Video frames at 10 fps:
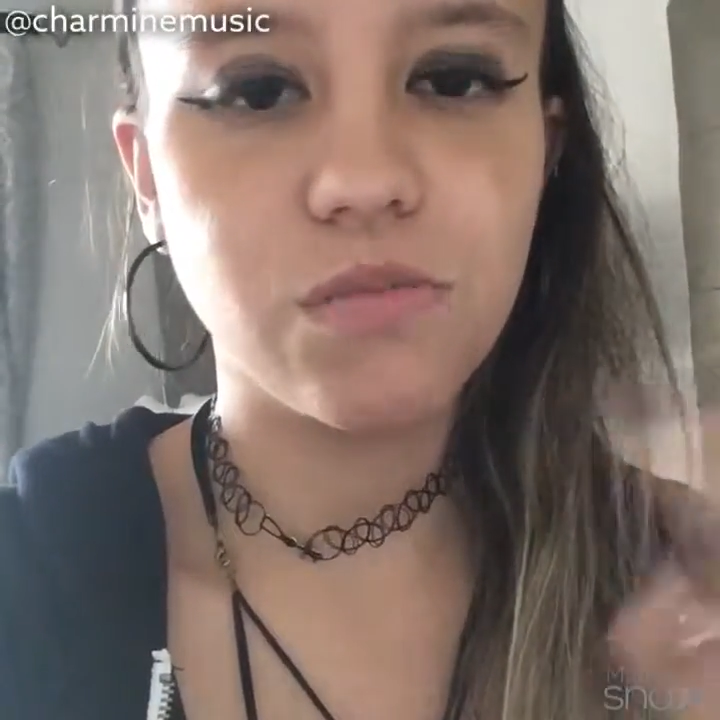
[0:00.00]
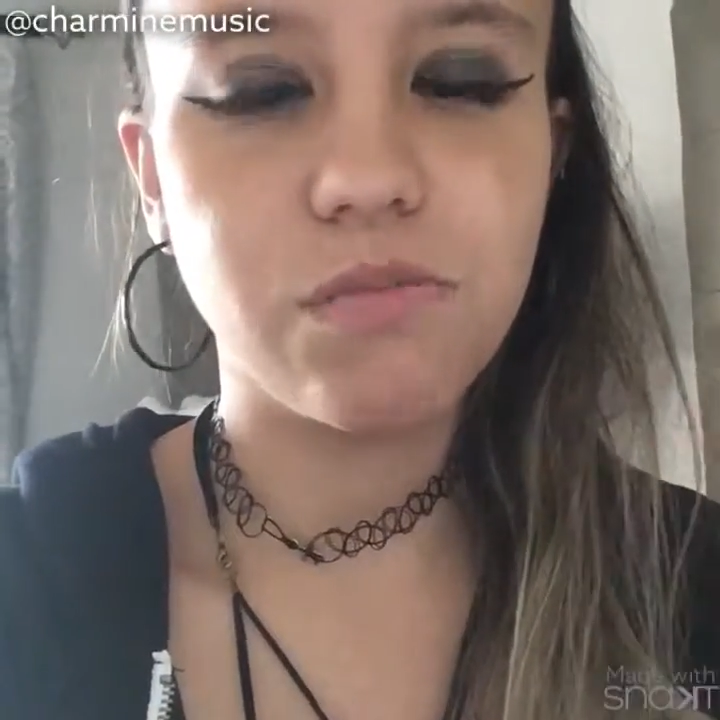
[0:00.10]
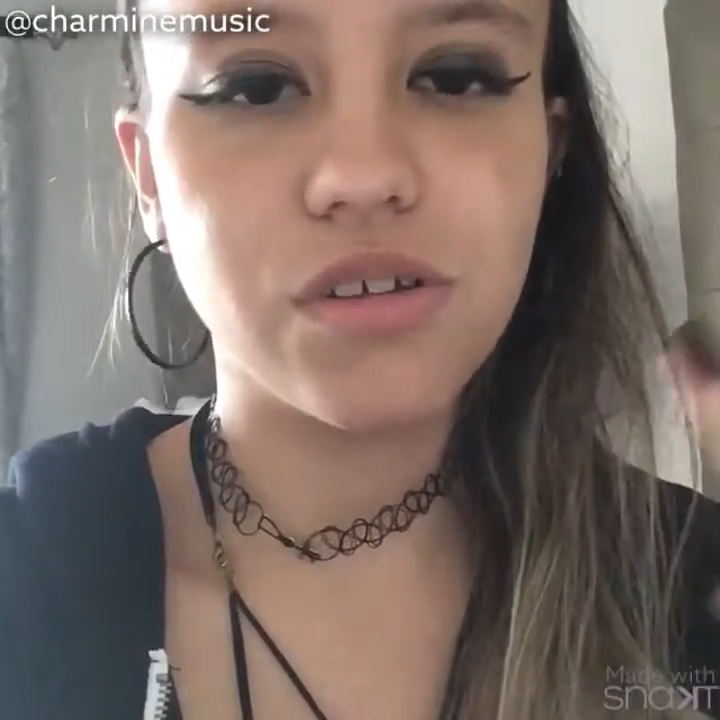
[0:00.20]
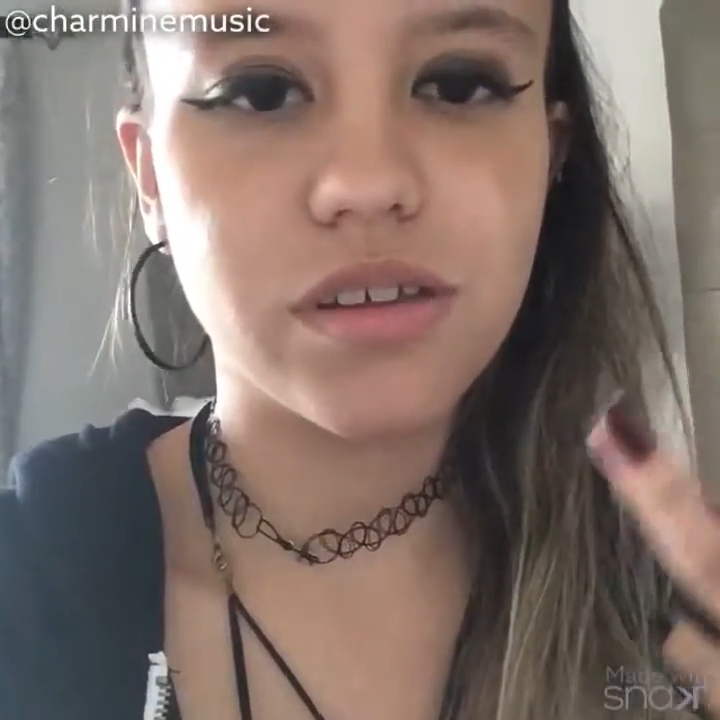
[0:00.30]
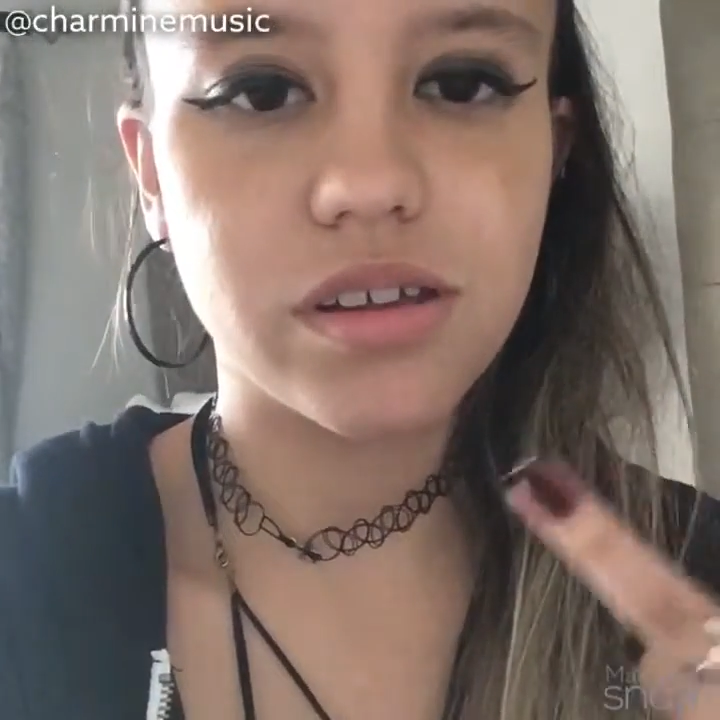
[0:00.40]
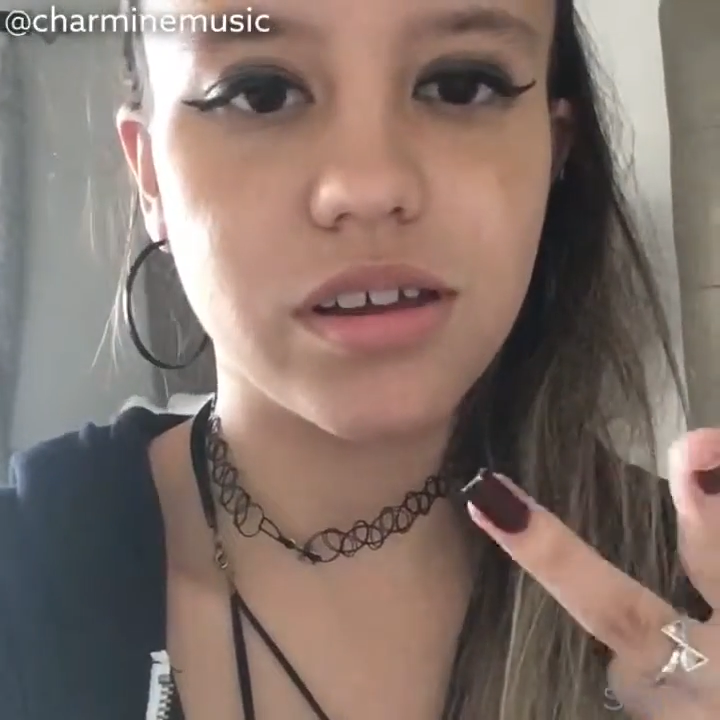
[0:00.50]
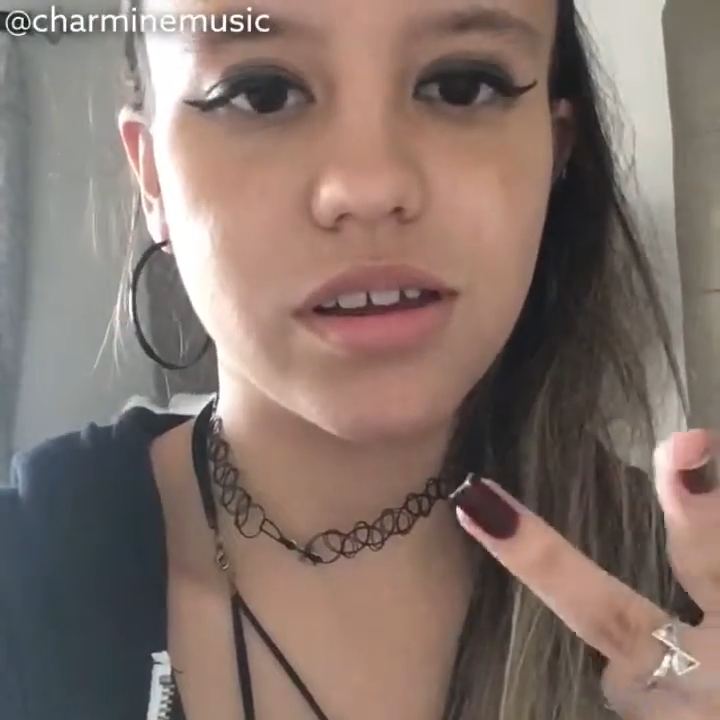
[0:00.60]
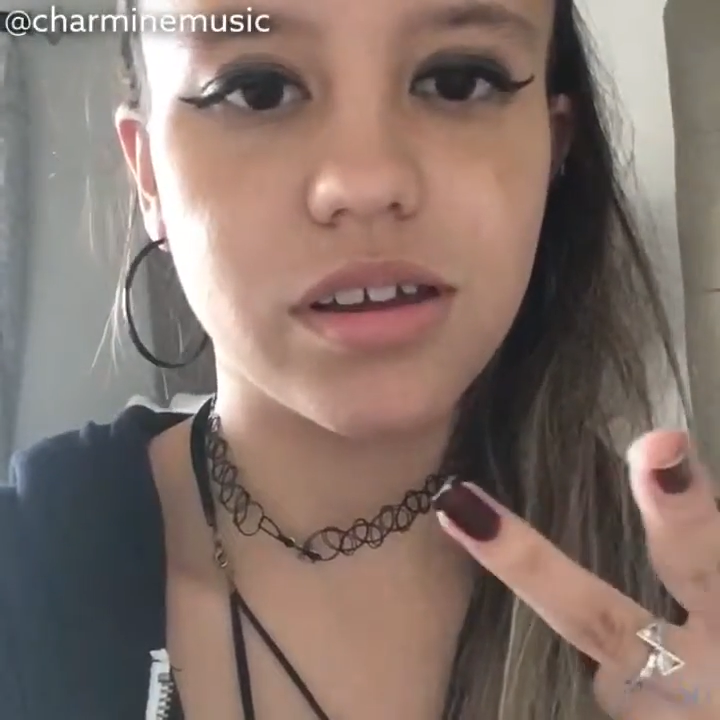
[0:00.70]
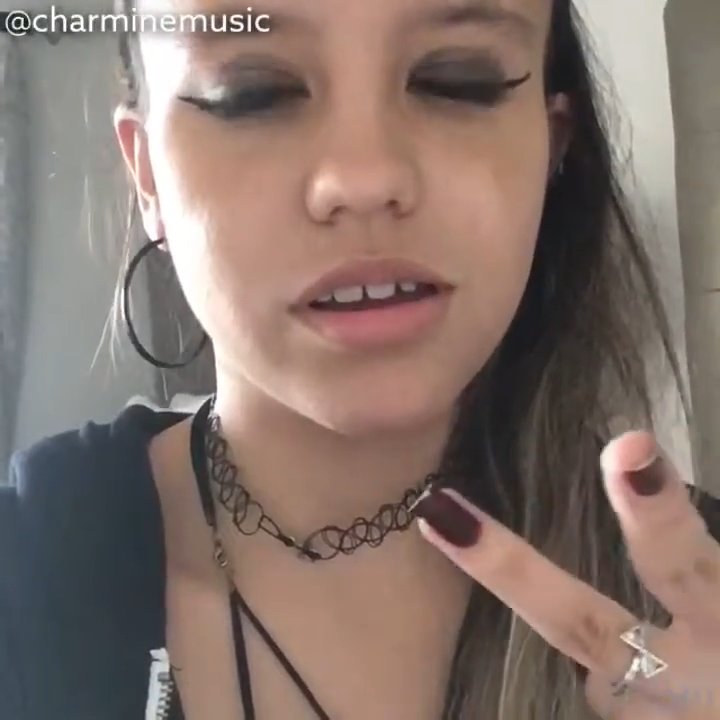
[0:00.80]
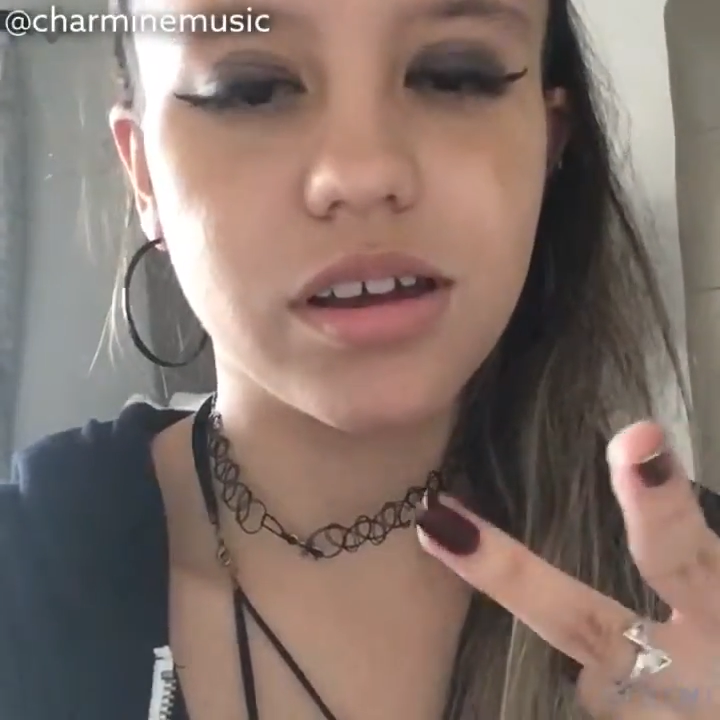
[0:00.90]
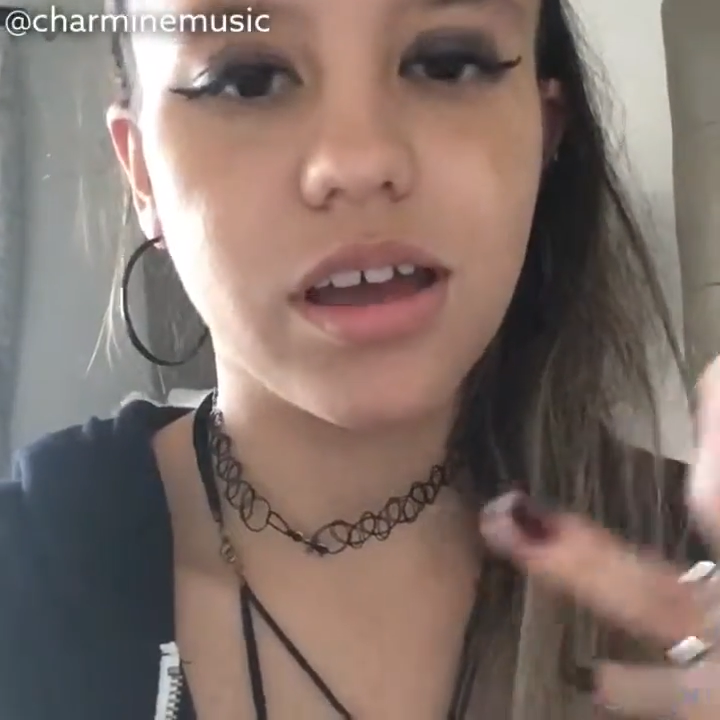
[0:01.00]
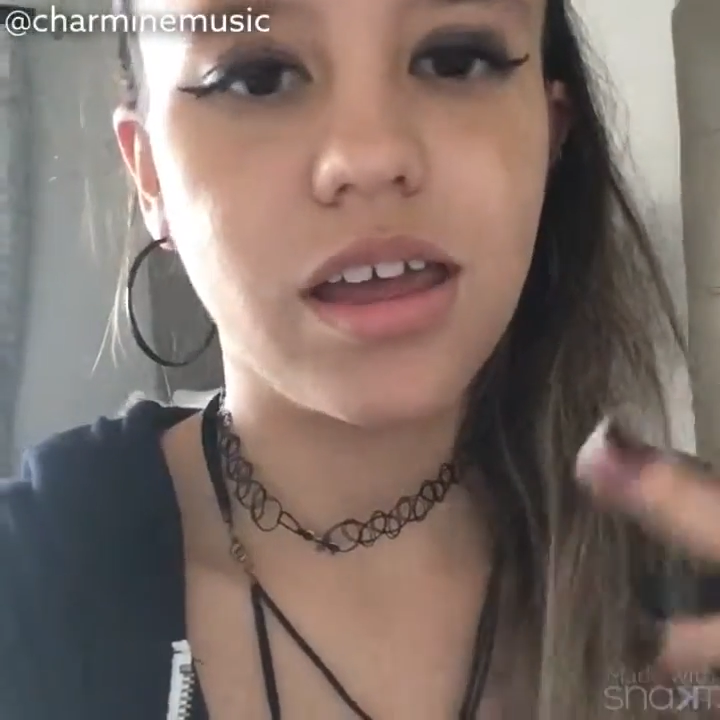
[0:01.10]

Musical.ly,